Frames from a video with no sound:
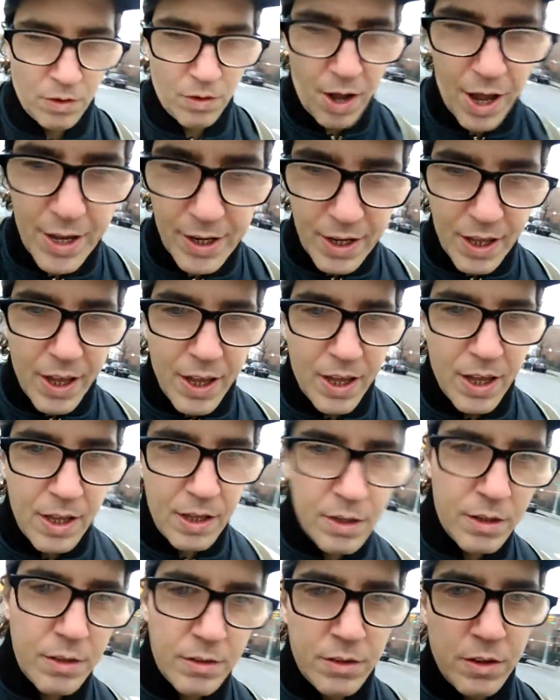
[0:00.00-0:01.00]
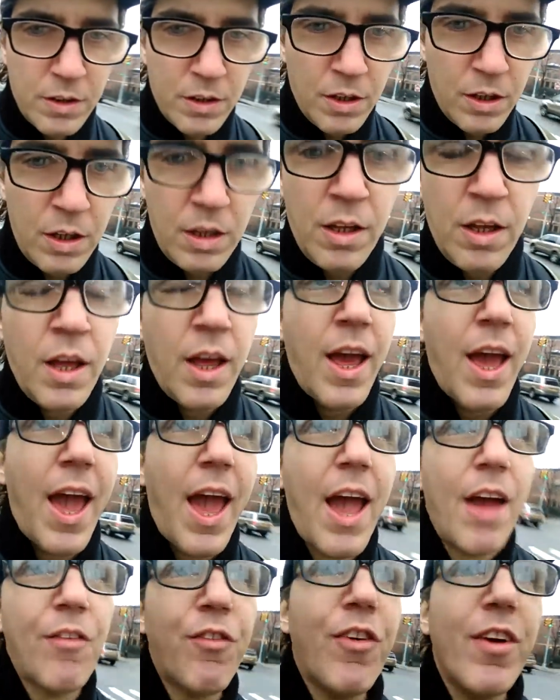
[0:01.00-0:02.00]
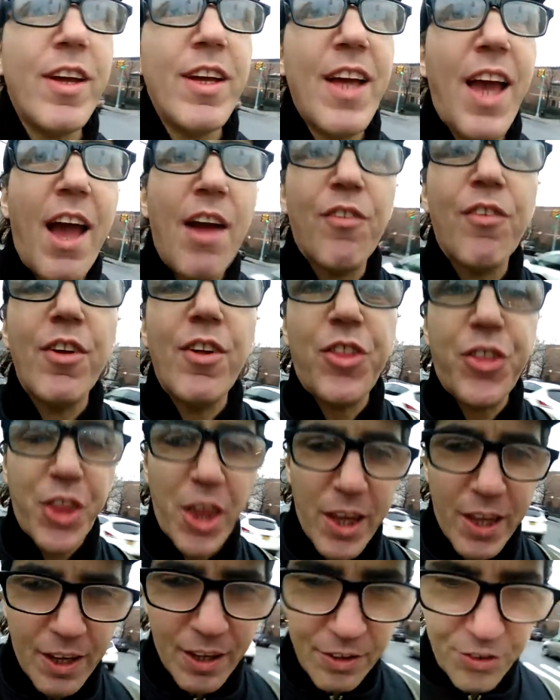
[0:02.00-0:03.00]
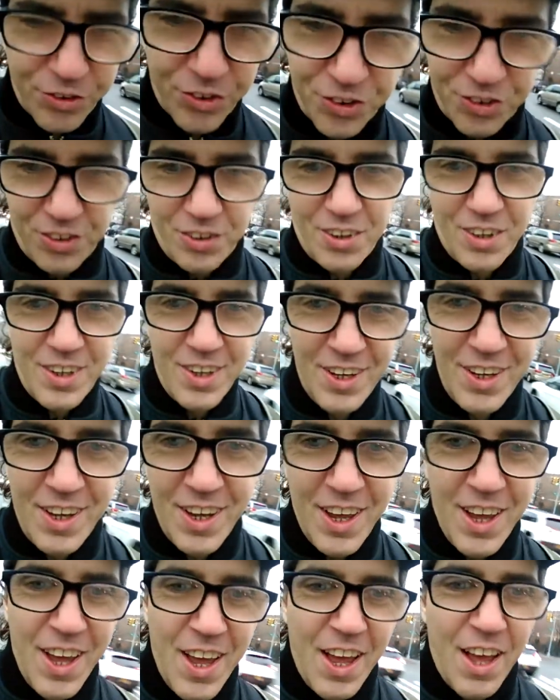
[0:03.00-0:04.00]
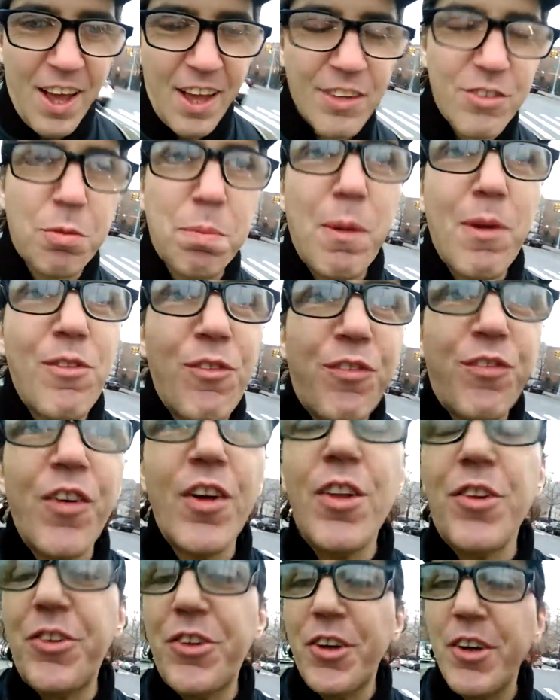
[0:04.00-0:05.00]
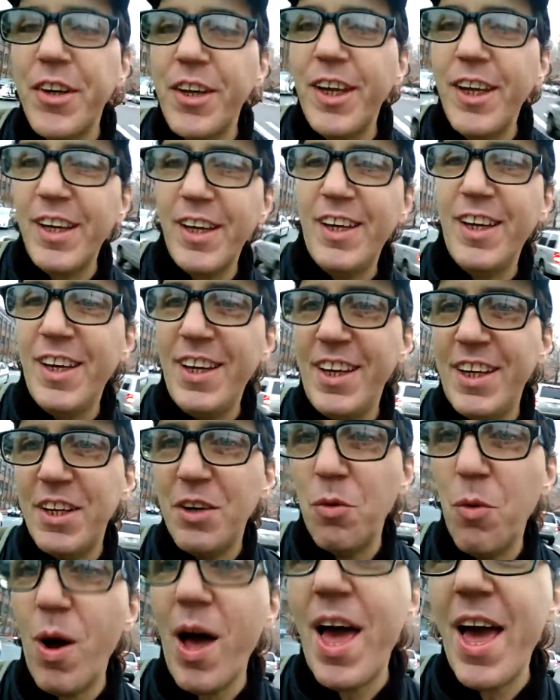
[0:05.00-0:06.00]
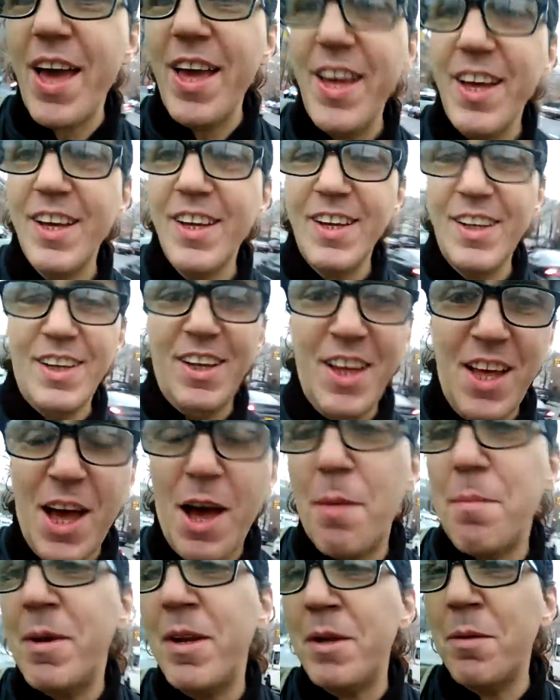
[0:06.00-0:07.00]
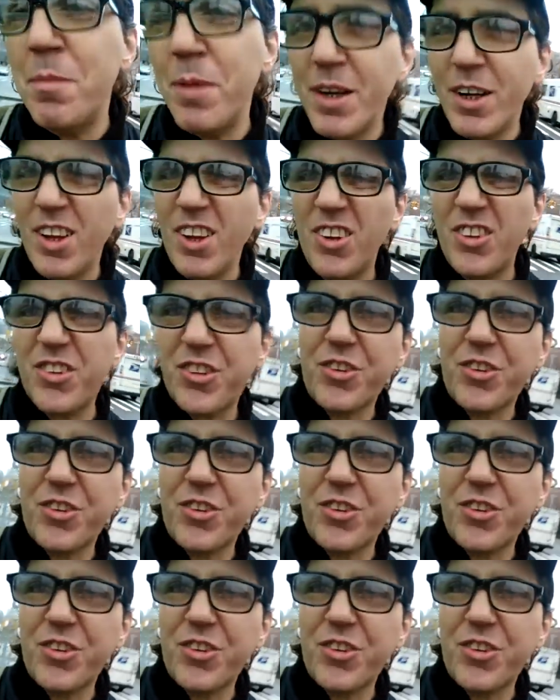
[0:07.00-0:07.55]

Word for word: right? Every everything is has been filtered in a way. I'm in the middle of the